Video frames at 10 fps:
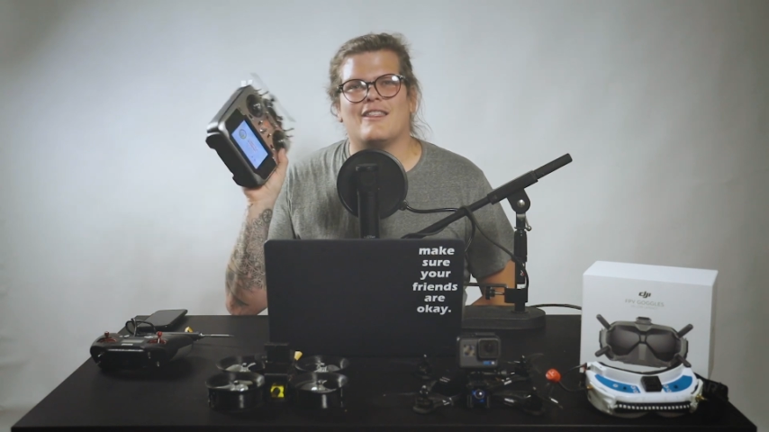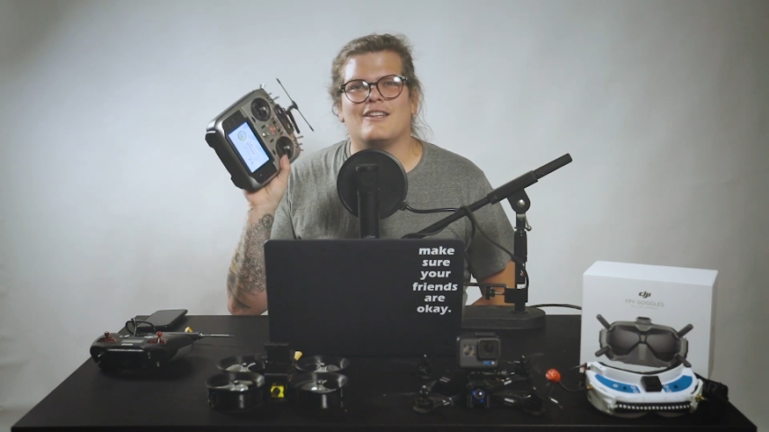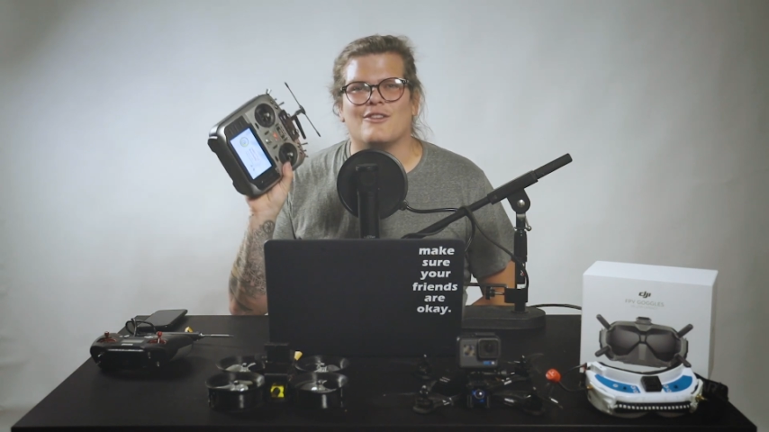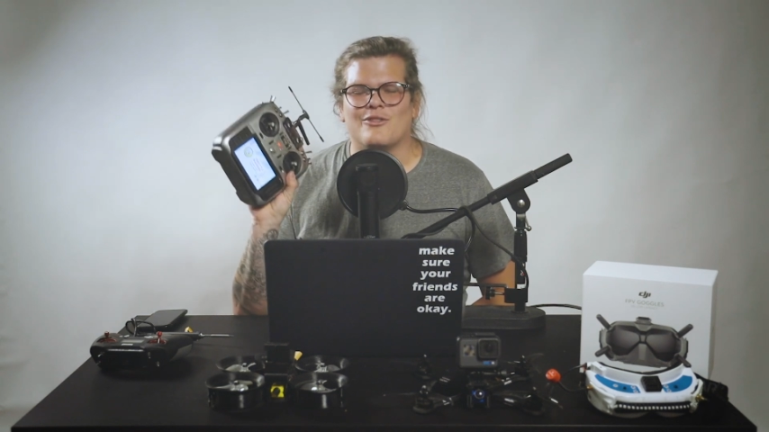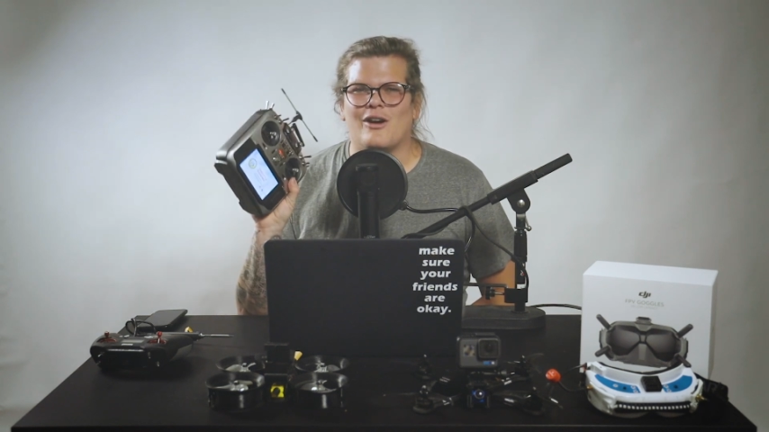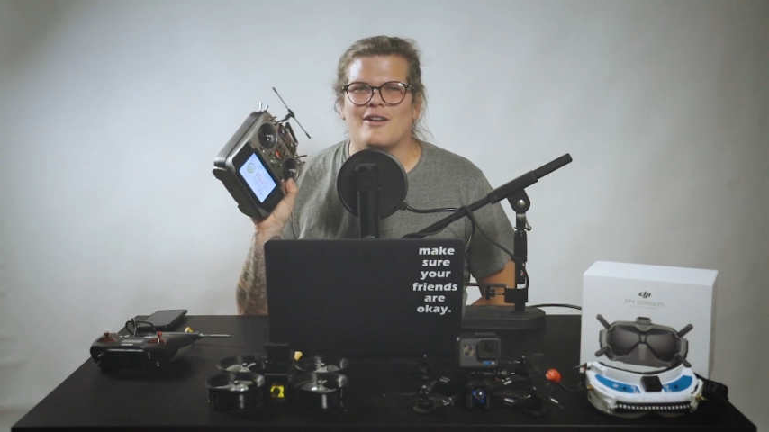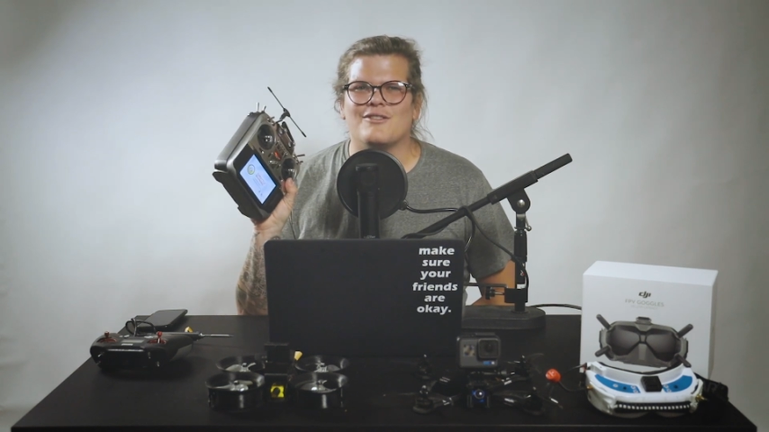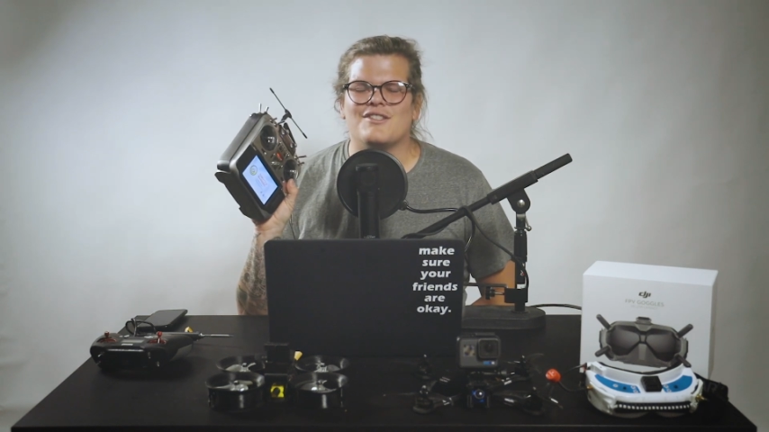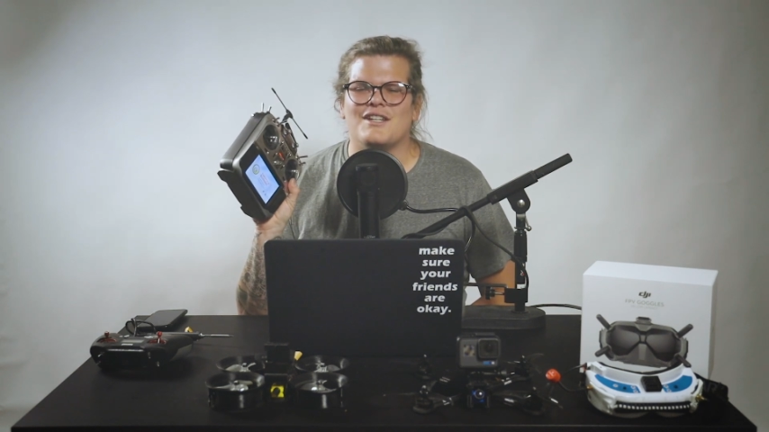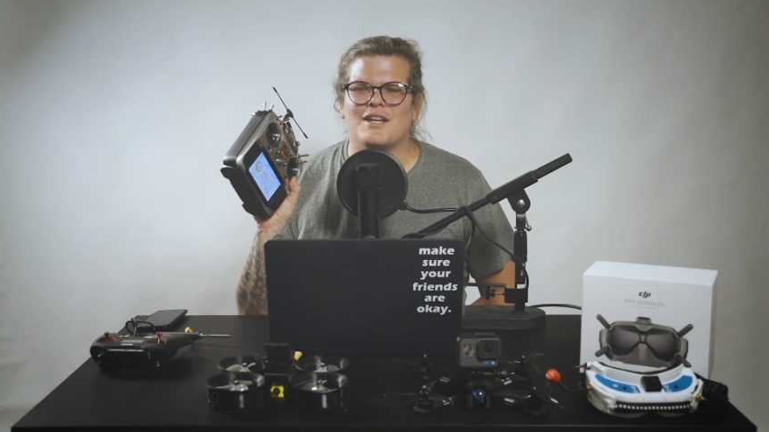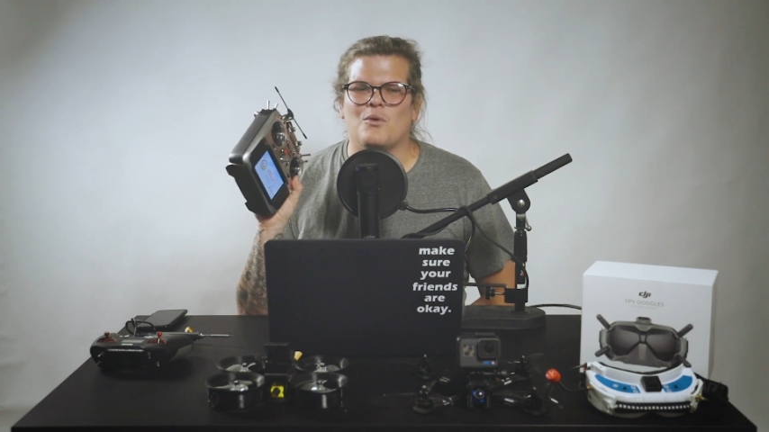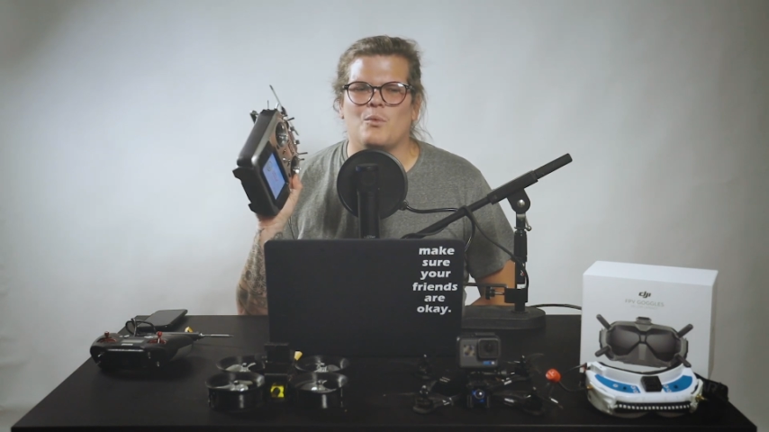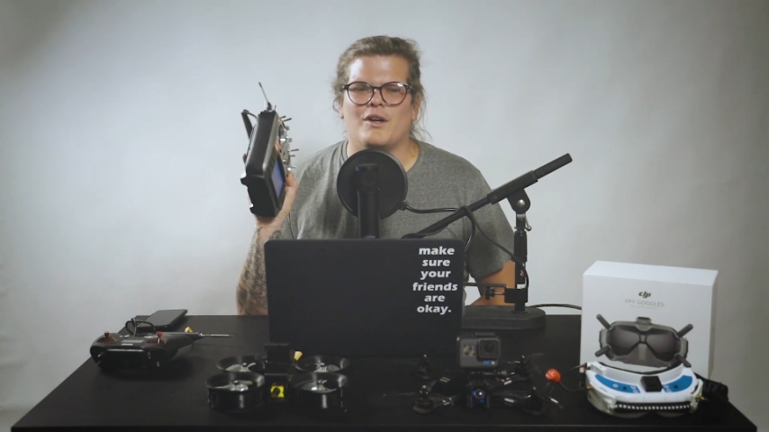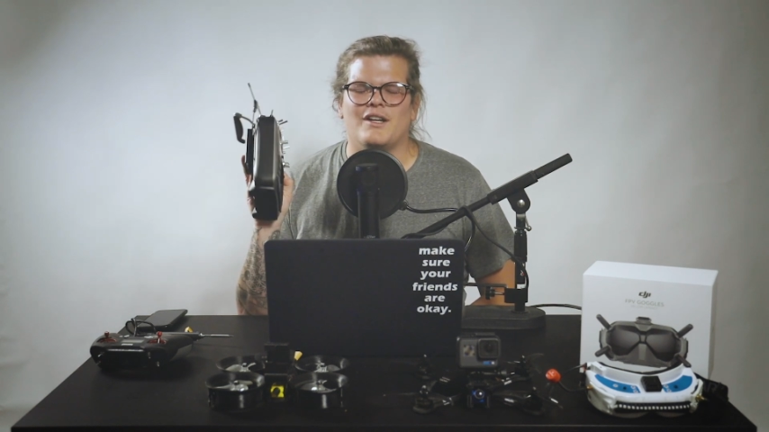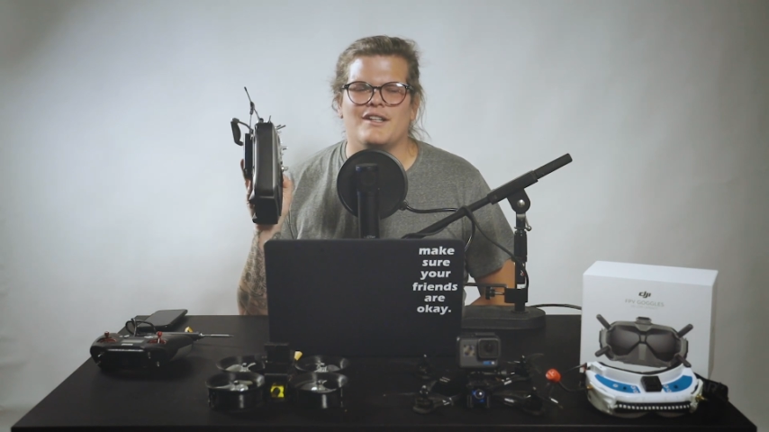I think the throttle stick
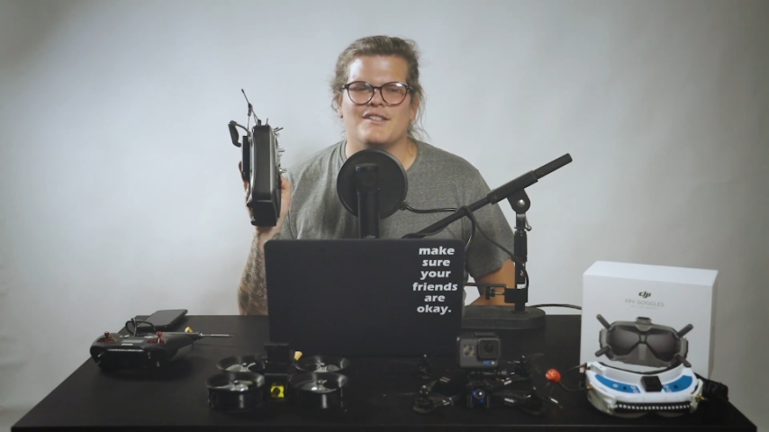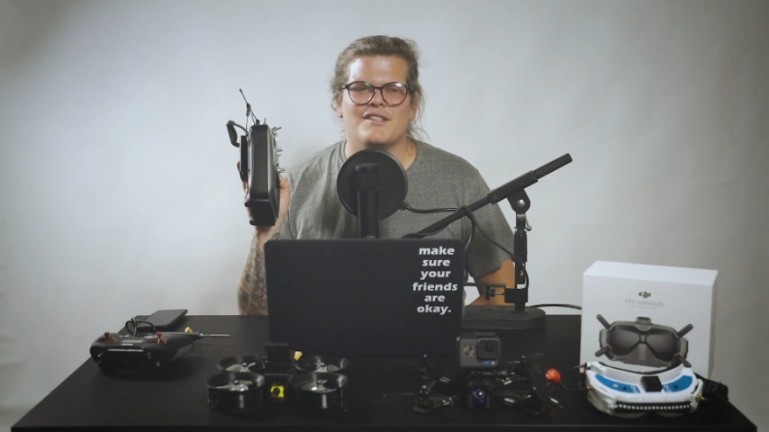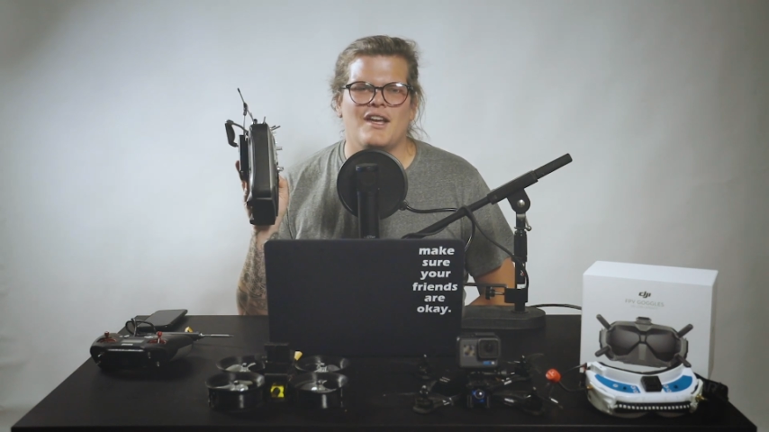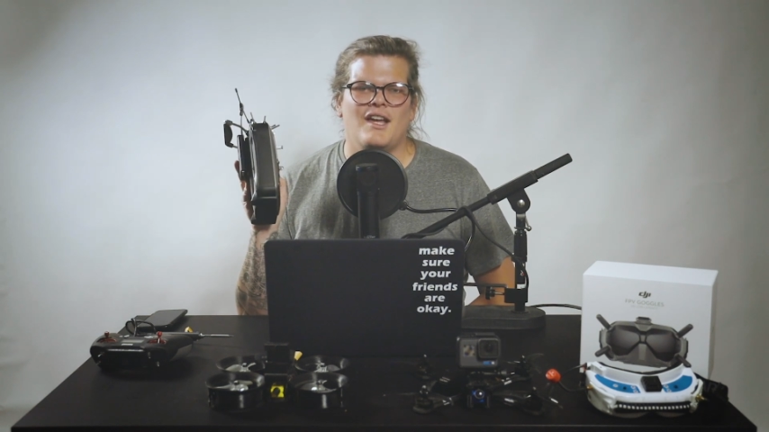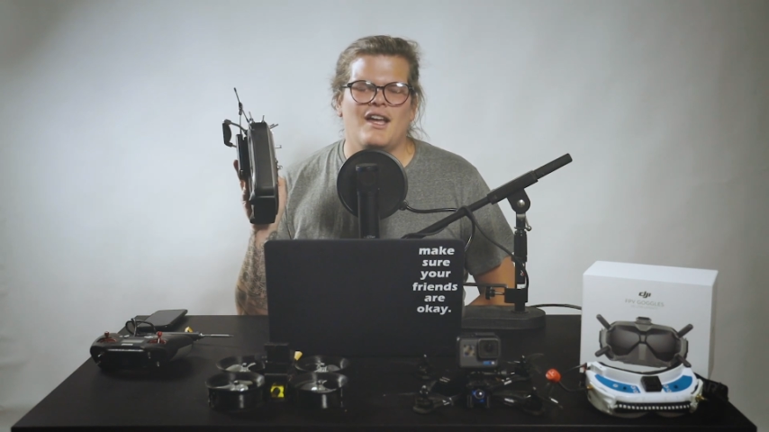was